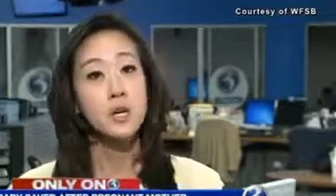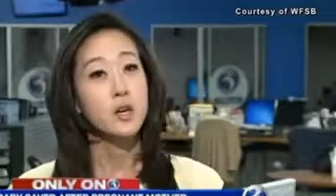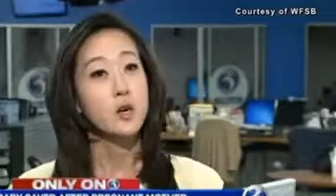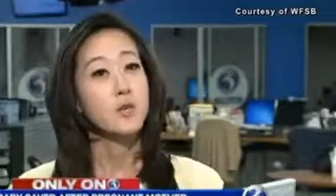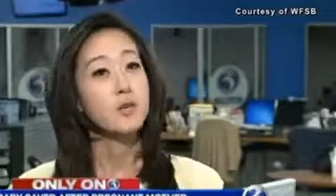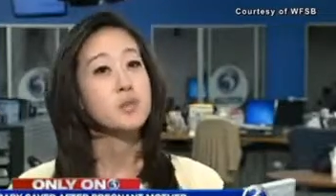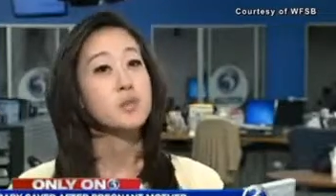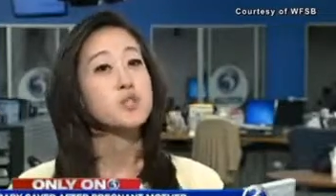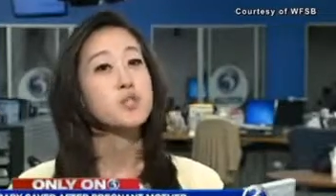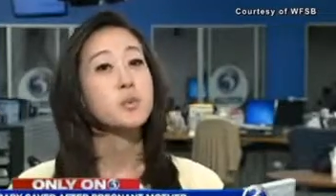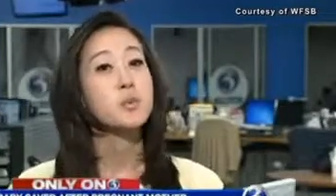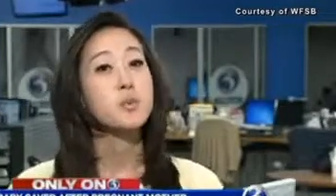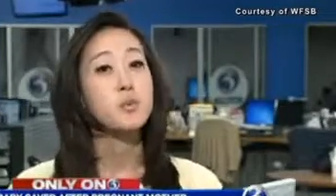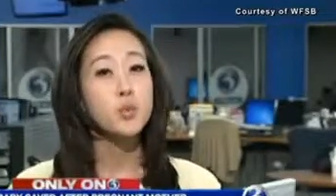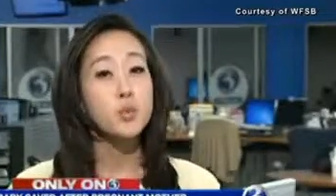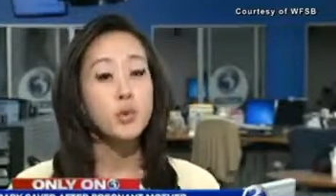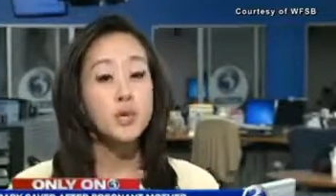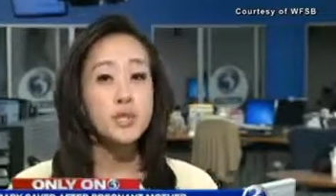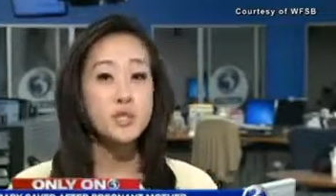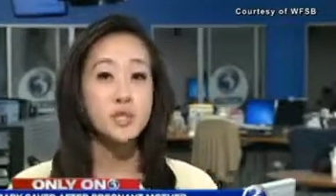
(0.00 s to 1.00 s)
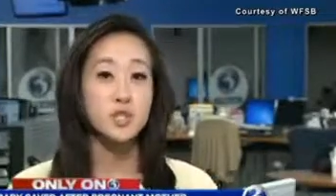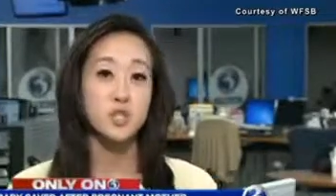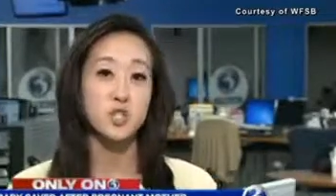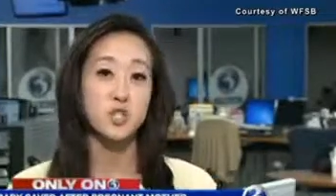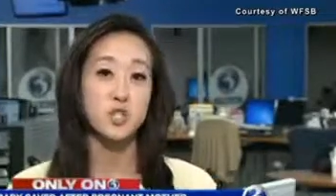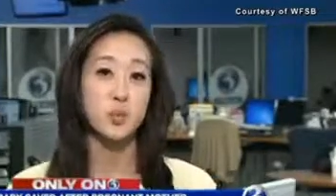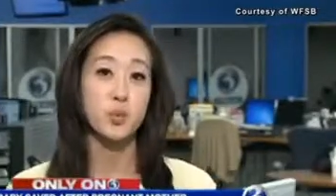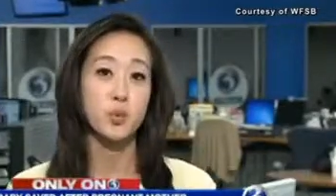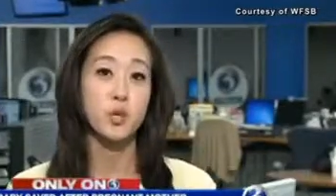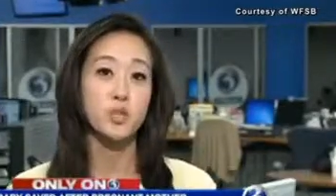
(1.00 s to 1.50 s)
Now, for some reason,
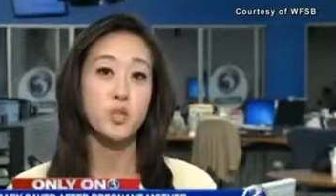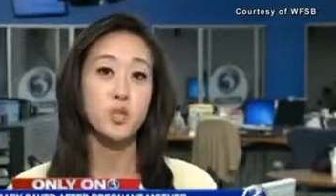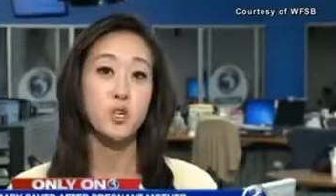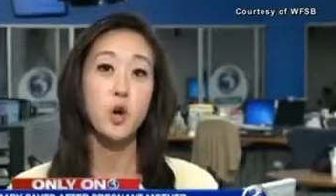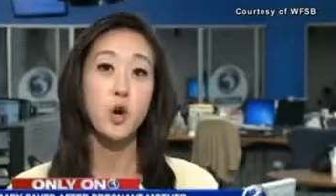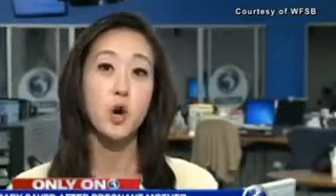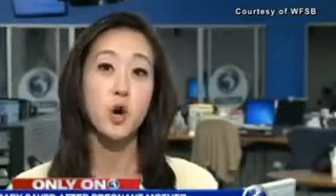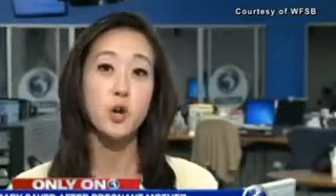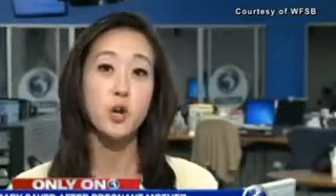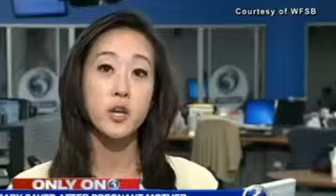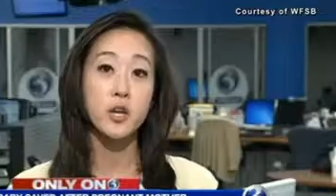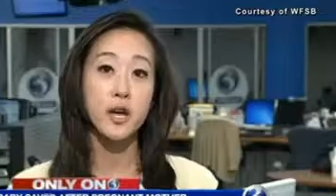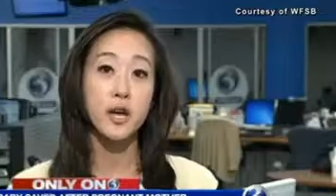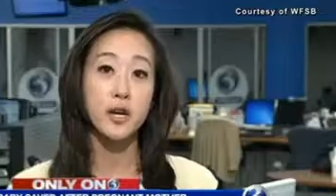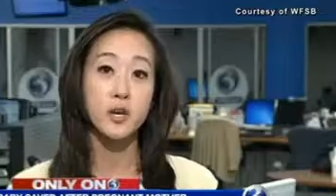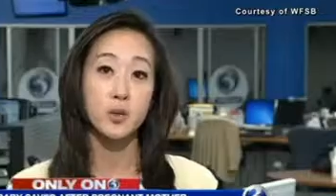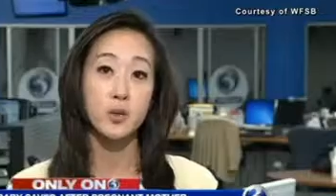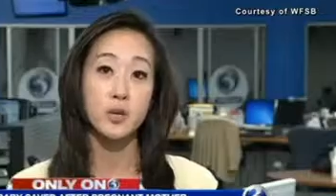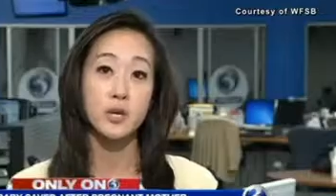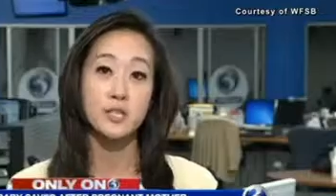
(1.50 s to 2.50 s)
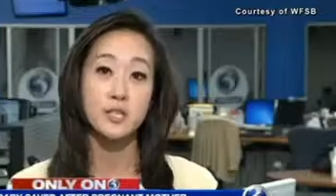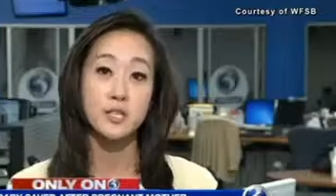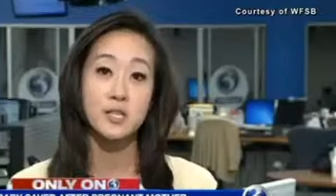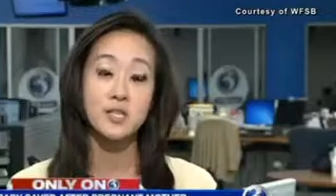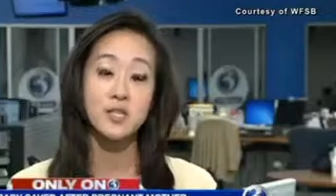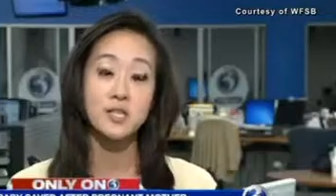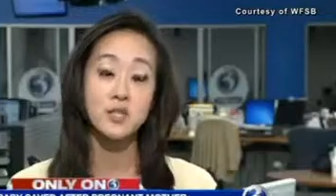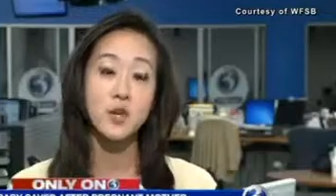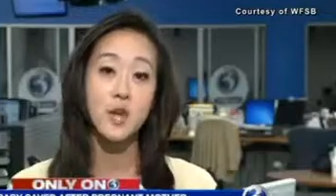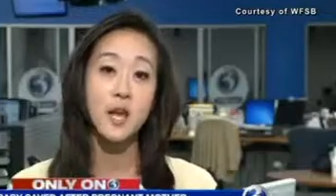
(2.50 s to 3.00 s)
she went into cardiac arrest
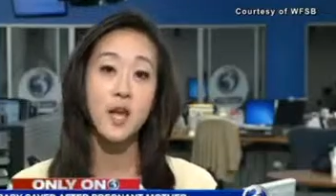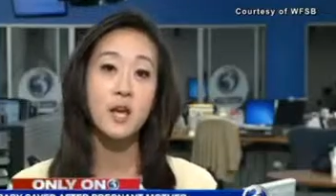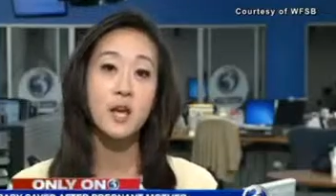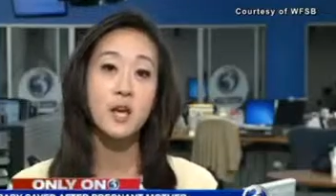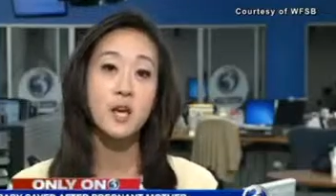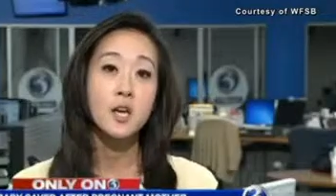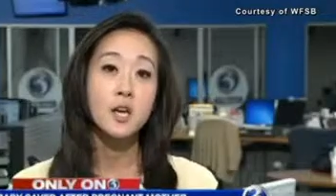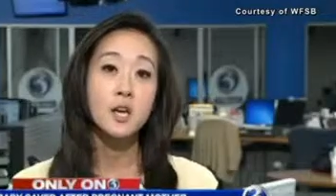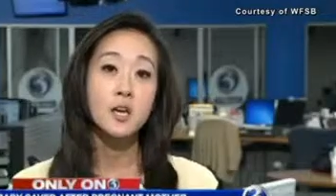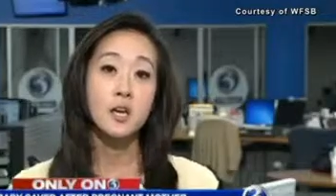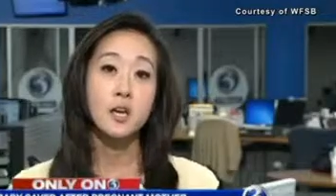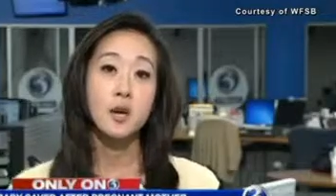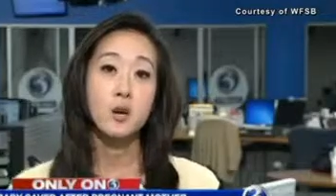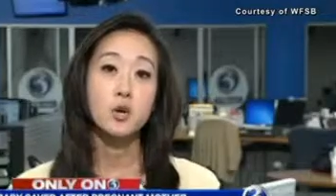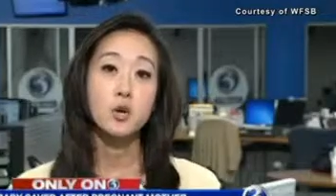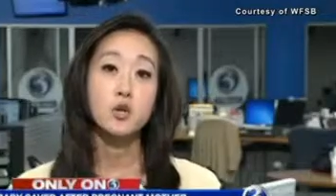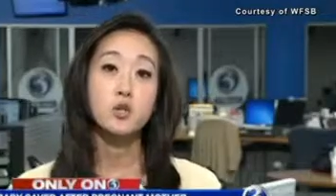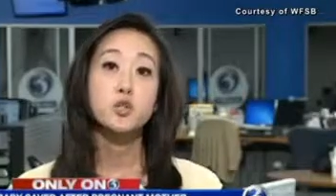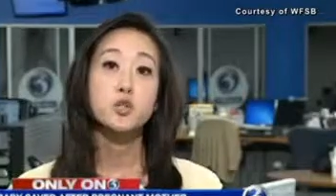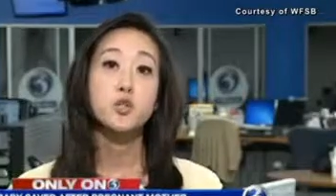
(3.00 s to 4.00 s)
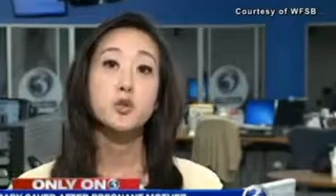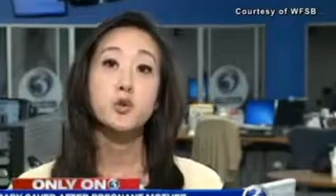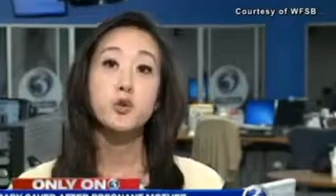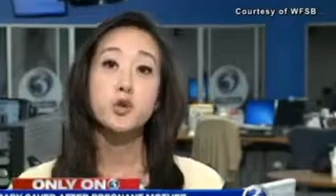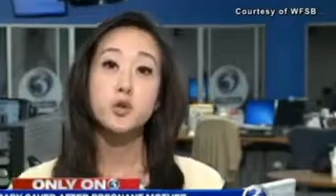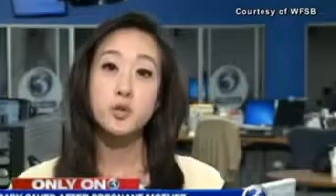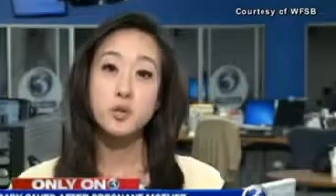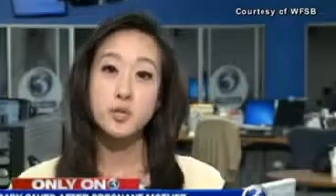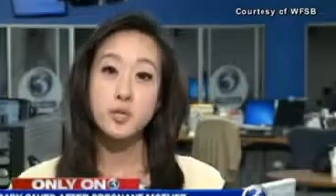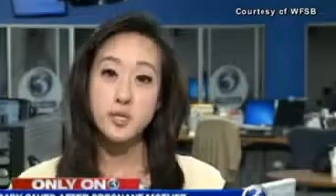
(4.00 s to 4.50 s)
yesterday. Now, her two
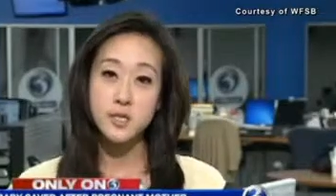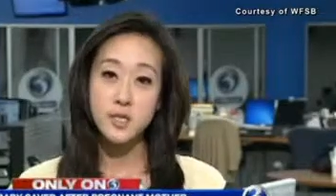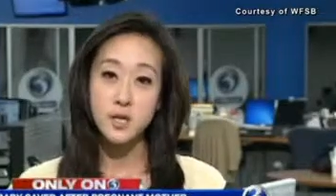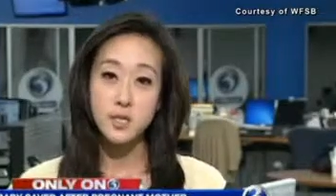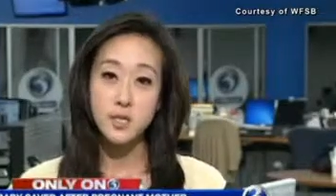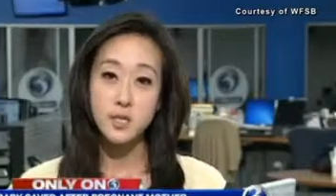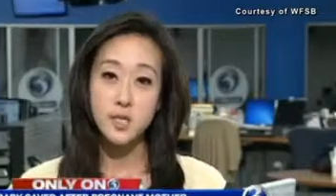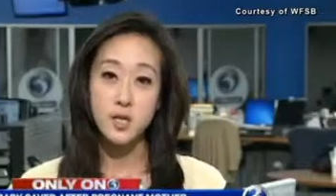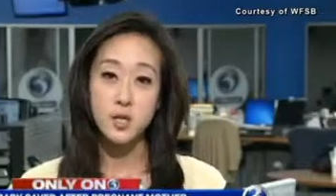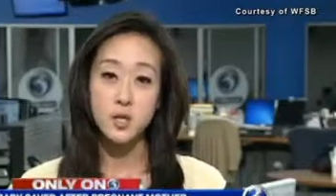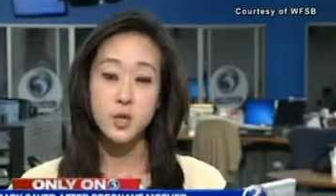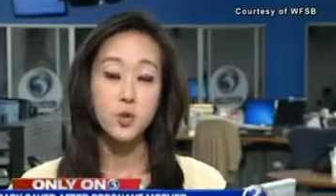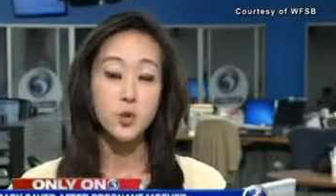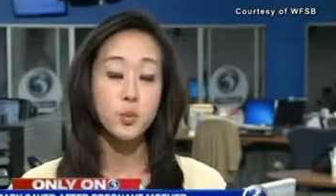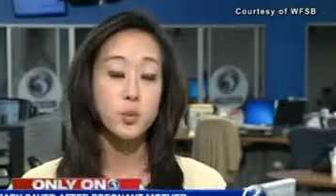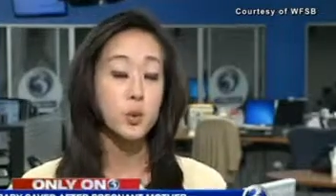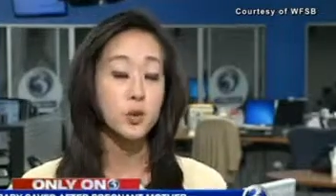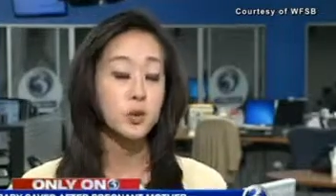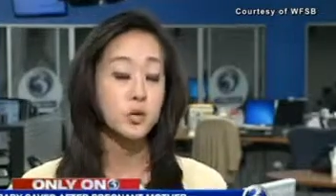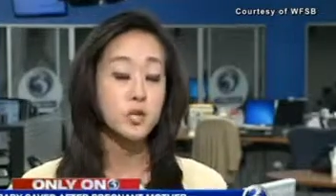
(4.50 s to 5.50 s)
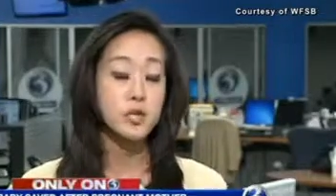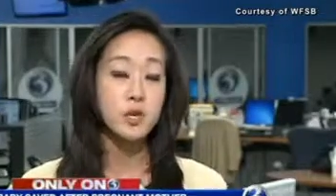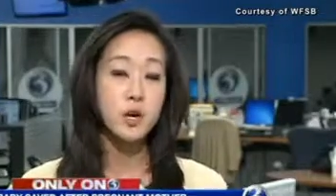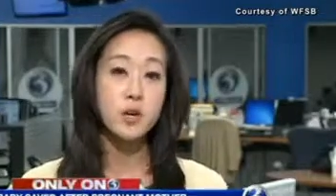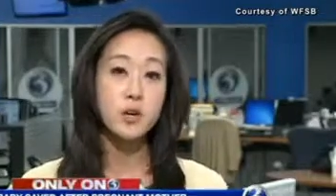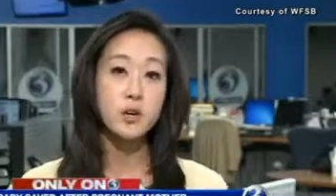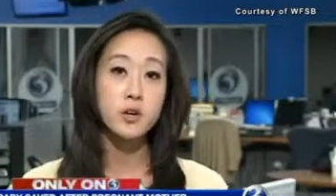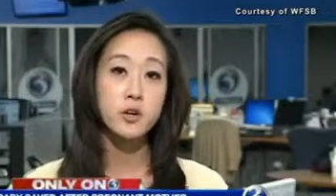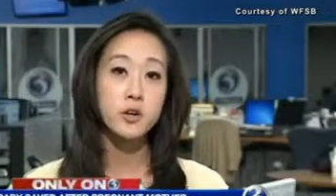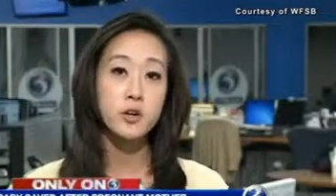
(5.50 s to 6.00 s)
year old son and newborn
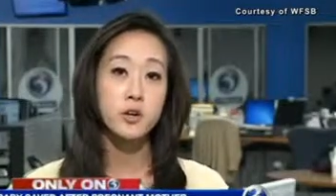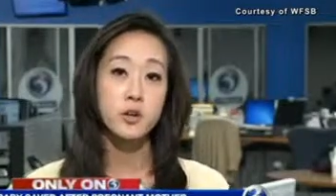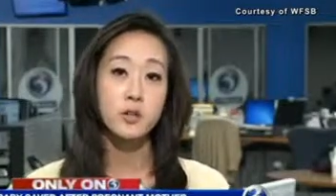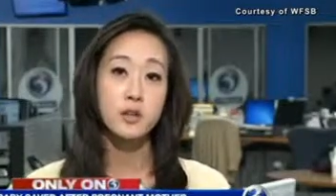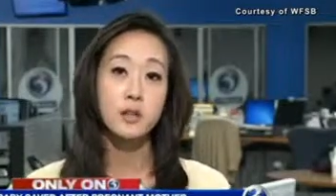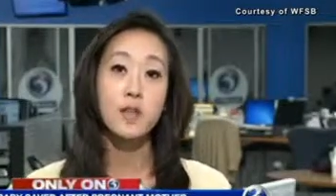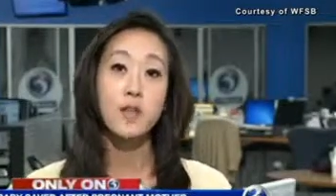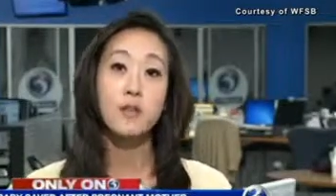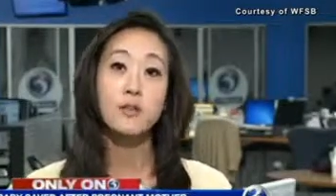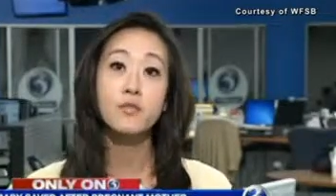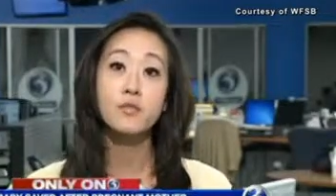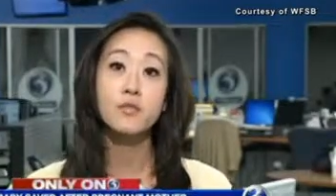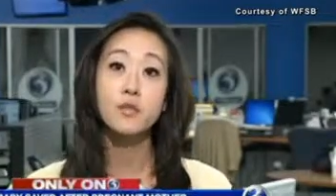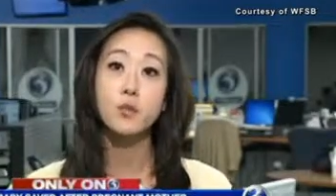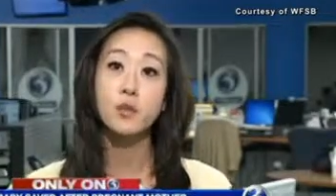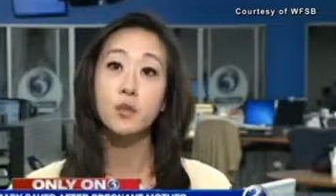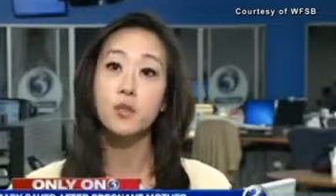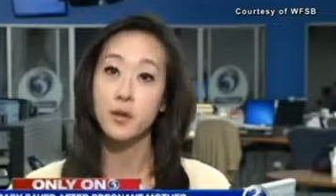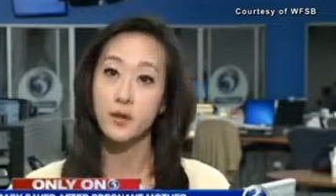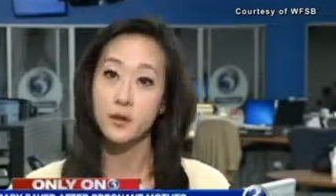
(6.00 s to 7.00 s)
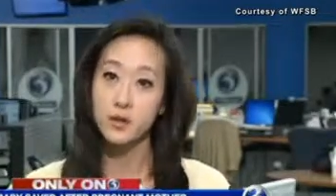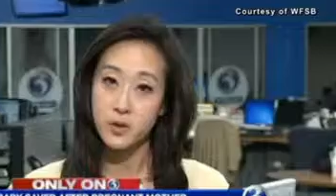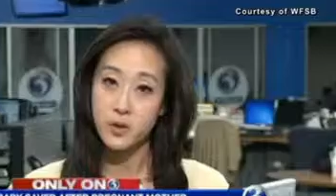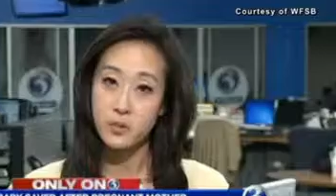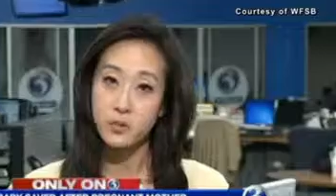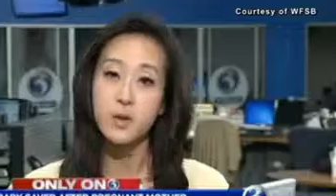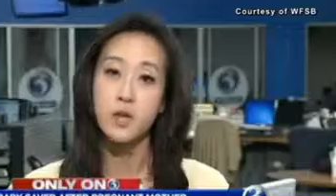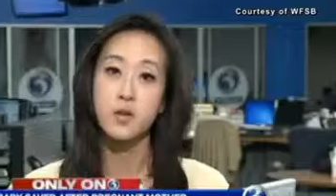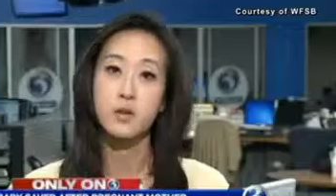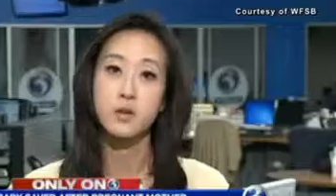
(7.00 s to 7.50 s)
daughter are left without their
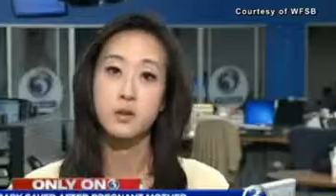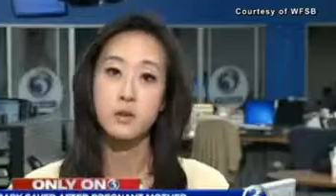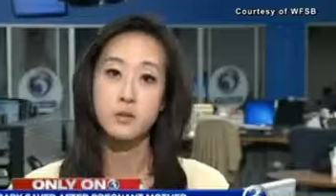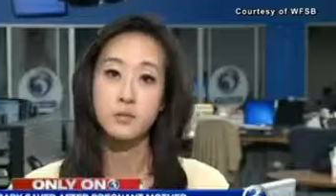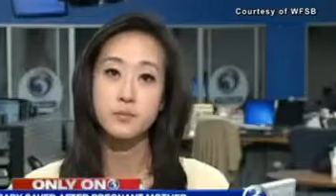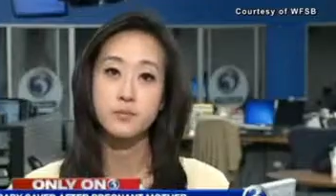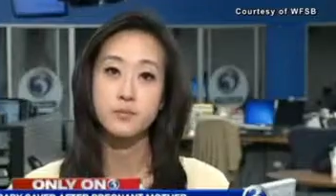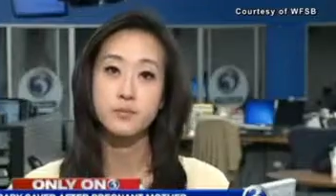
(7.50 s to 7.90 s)
mother.